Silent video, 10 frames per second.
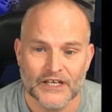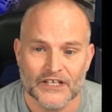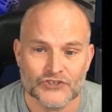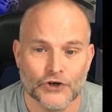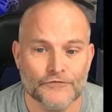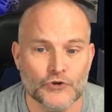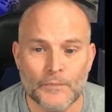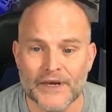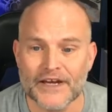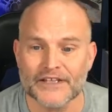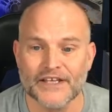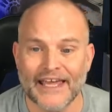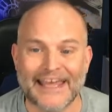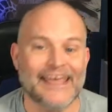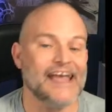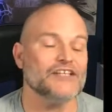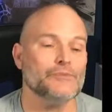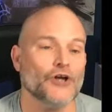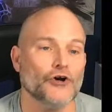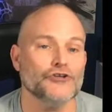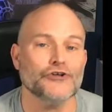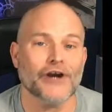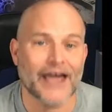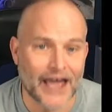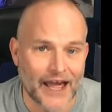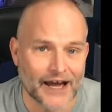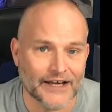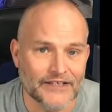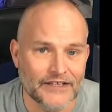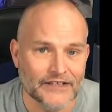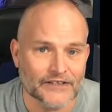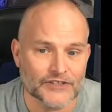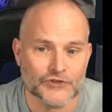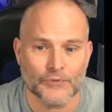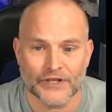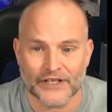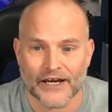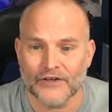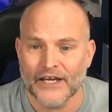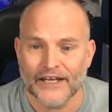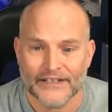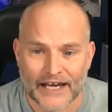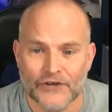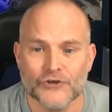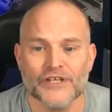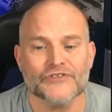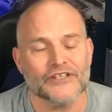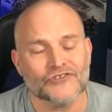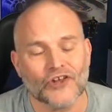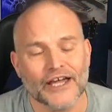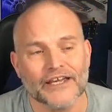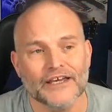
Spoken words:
So if you picked engagement on your ad that you're putting out, now you get things like